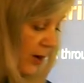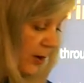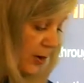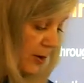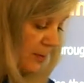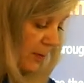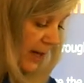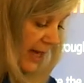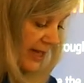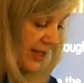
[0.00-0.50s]

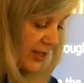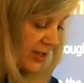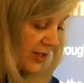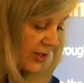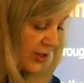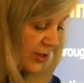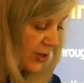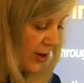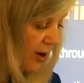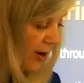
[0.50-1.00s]
good place to
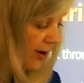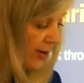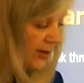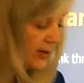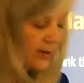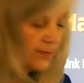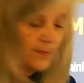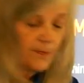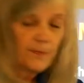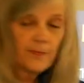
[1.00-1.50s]
start
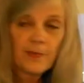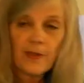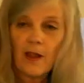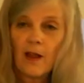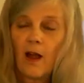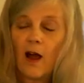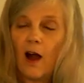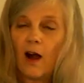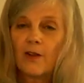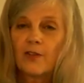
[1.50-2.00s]

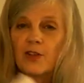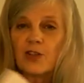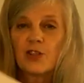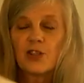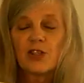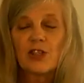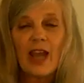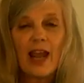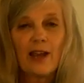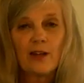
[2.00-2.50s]
are the
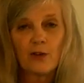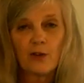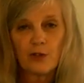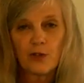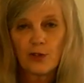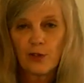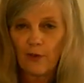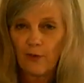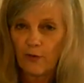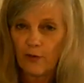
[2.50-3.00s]

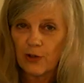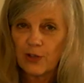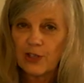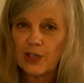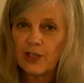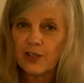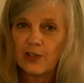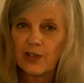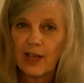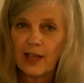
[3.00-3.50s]
standards for
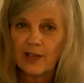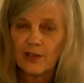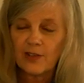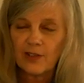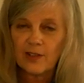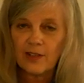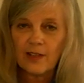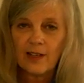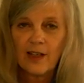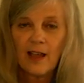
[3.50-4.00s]

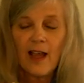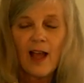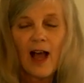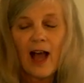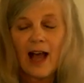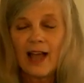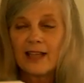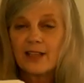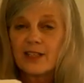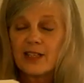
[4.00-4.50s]
success.
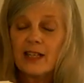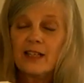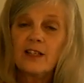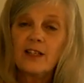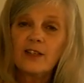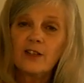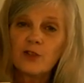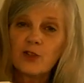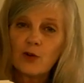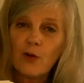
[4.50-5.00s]
I
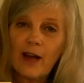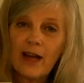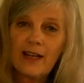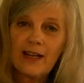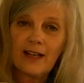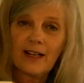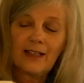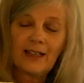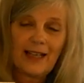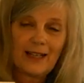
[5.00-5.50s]
attended a
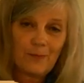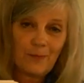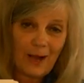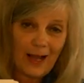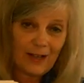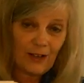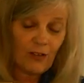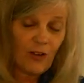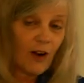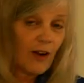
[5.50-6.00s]
training led
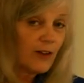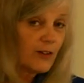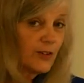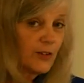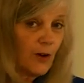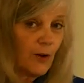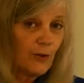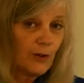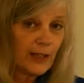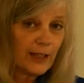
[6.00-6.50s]
by Lark
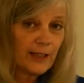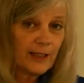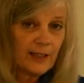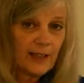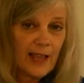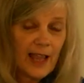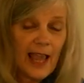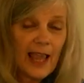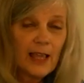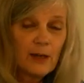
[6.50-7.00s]
Doley
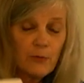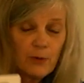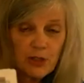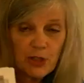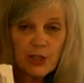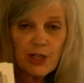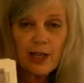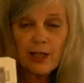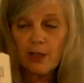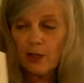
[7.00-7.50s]
in which
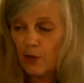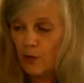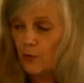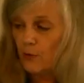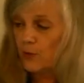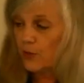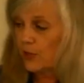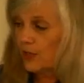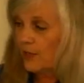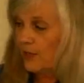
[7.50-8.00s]
she
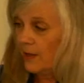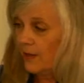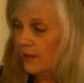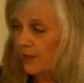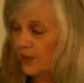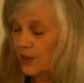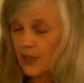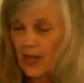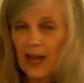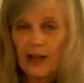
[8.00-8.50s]
used the
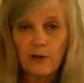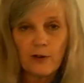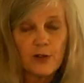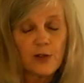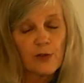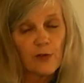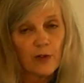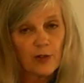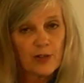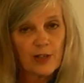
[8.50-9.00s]
standards
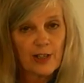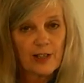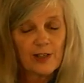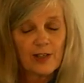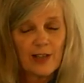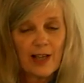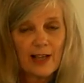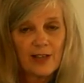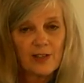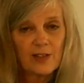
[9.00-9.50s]
for
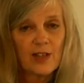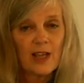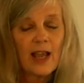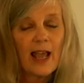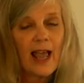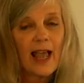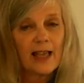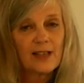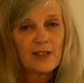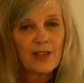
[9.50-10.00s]
success
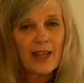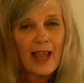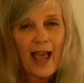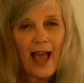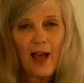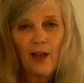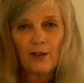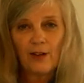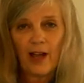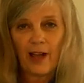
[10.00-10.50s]
as the
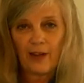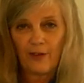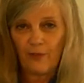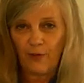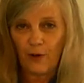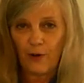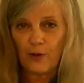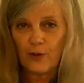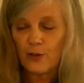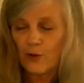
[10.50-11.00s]
outline
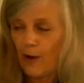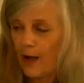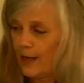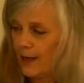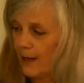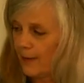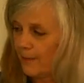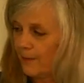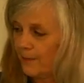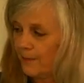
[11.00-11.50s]
for her training.